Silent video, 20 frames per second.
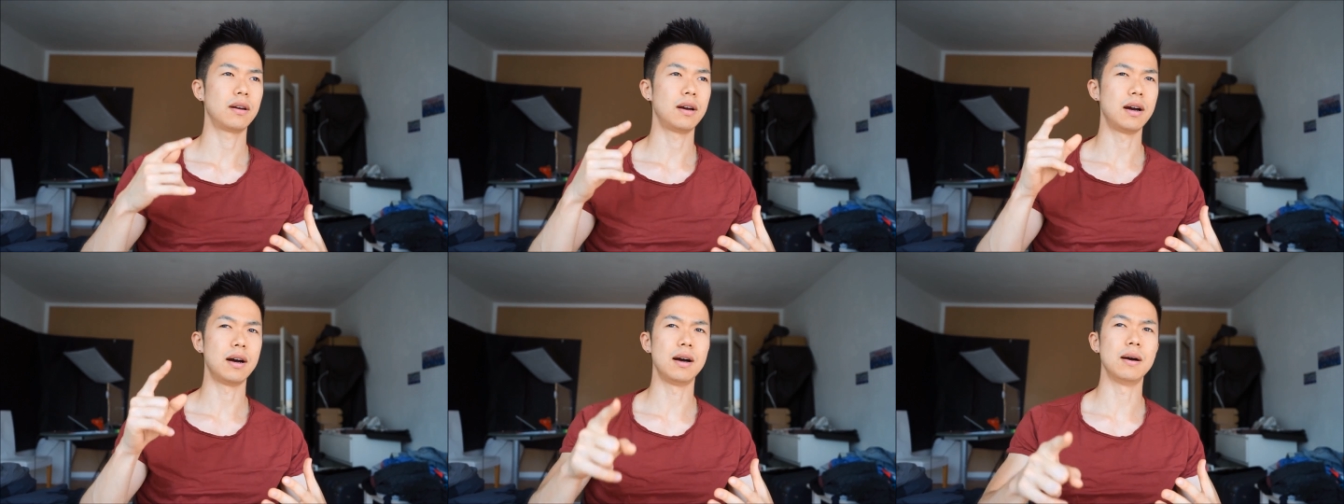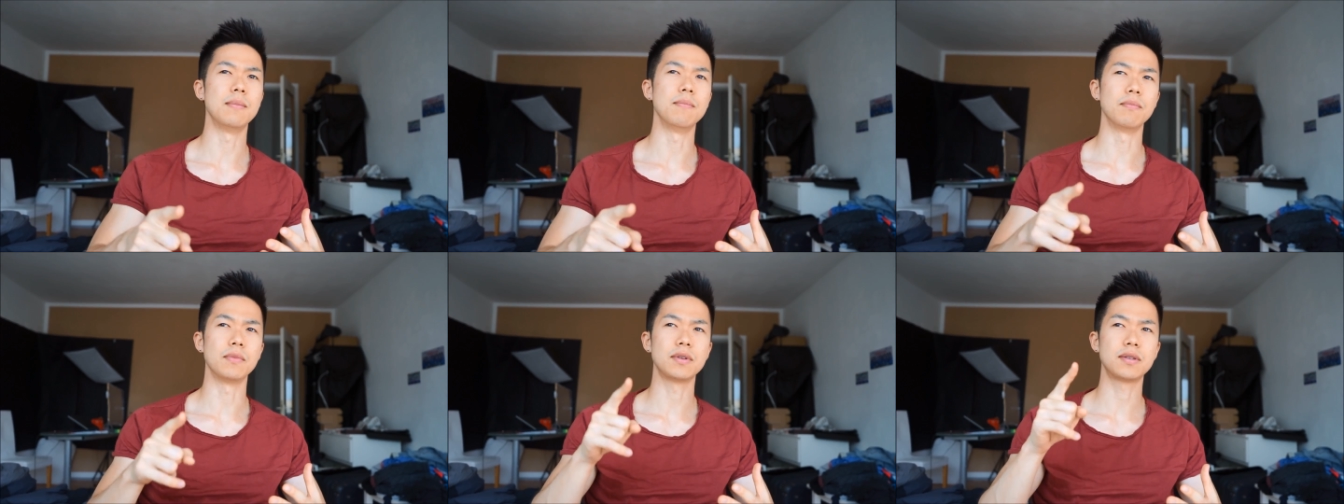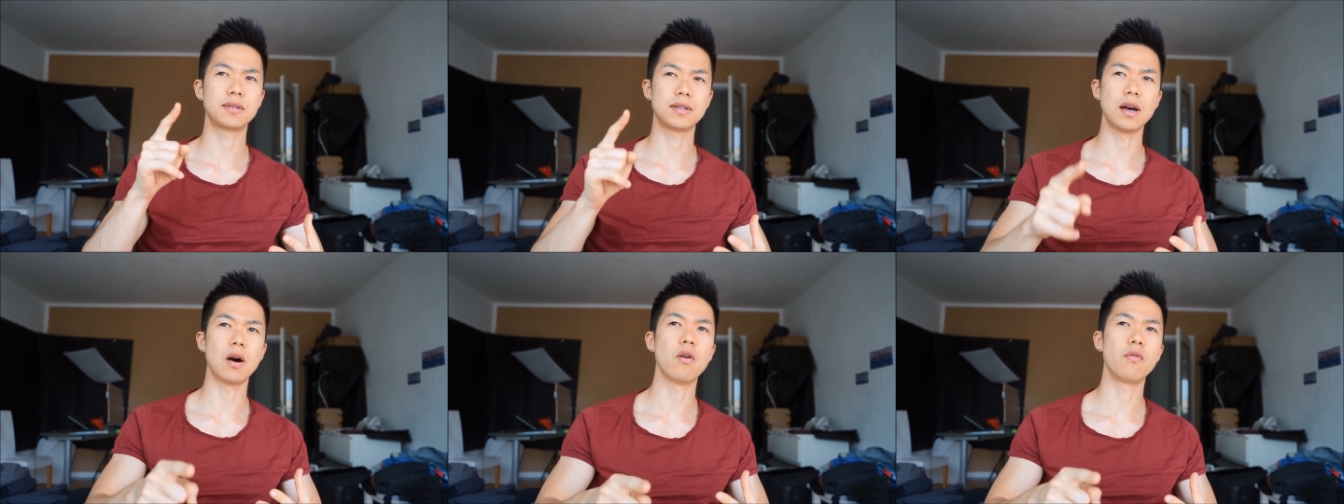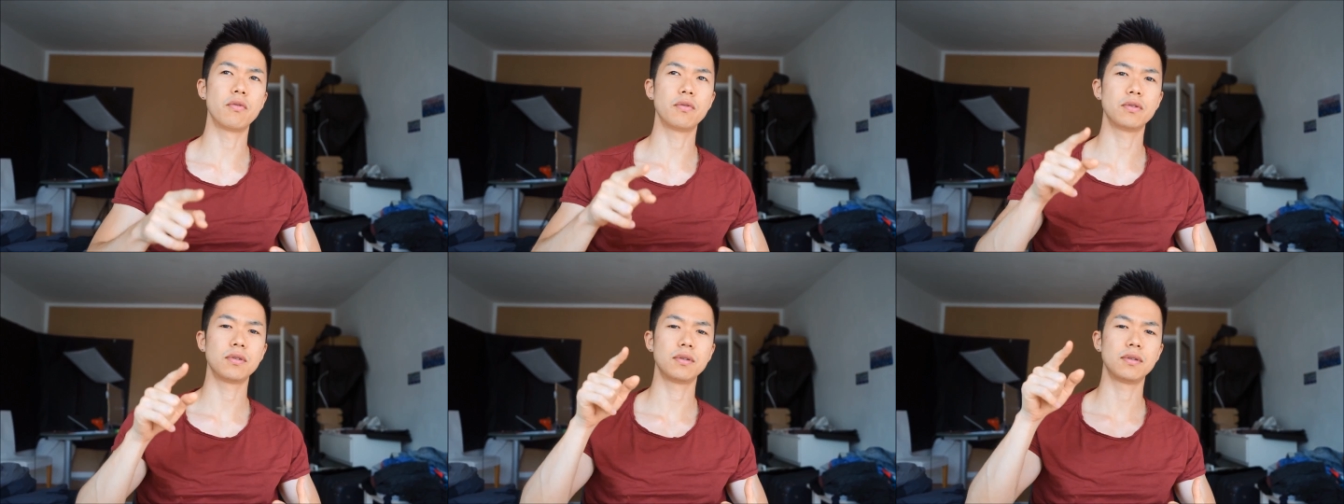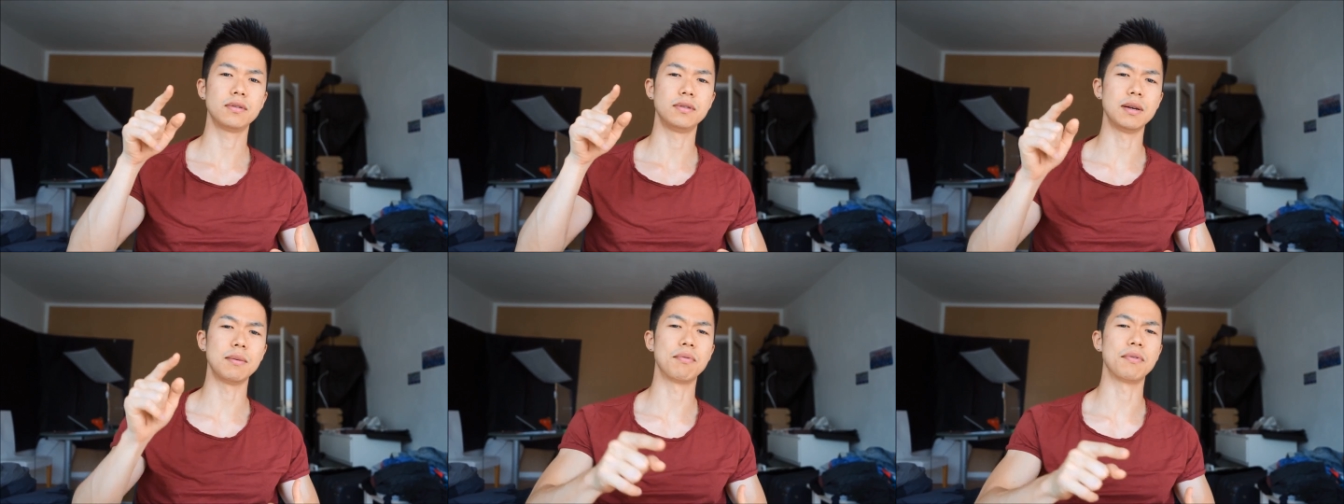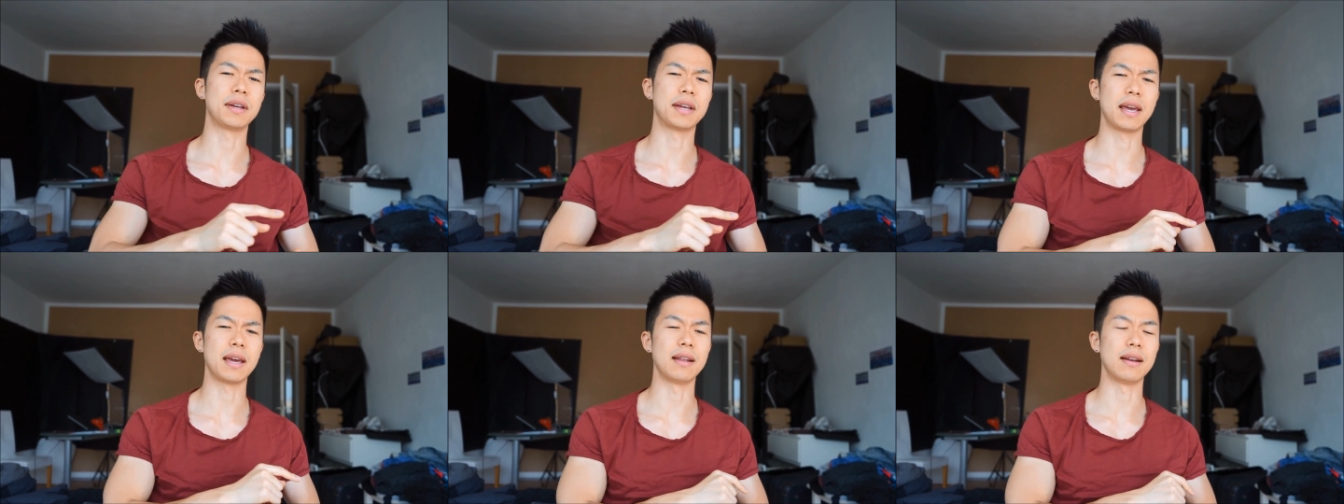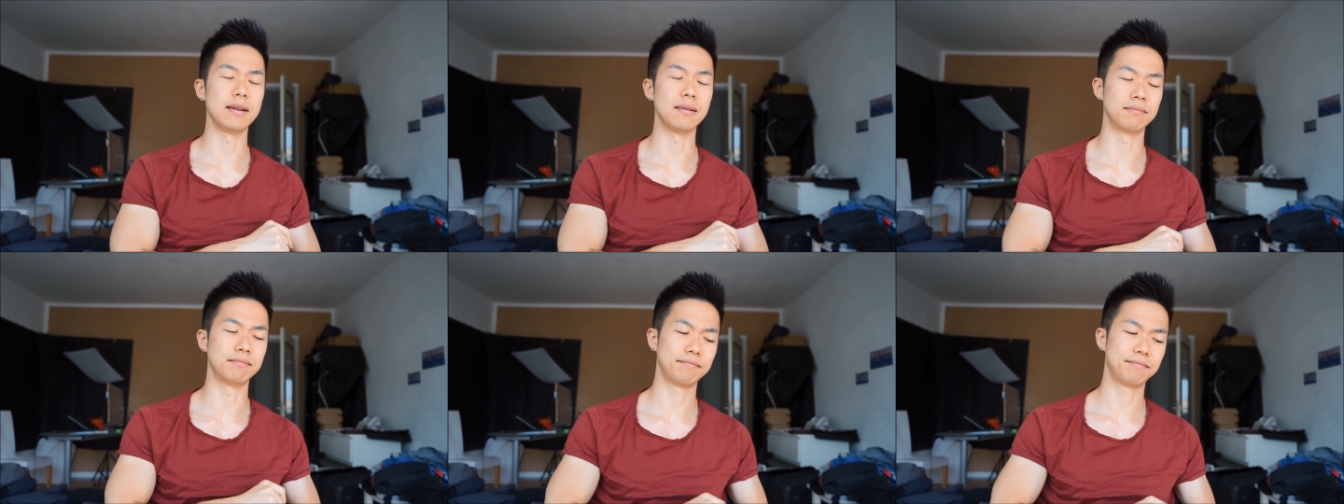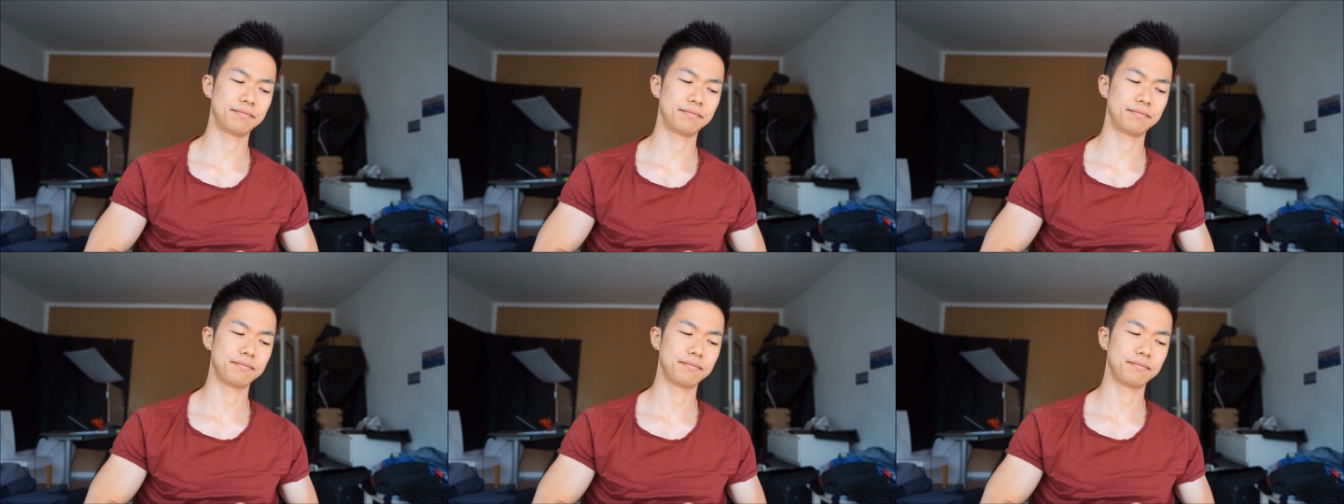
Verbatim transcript: um, self-deprecating,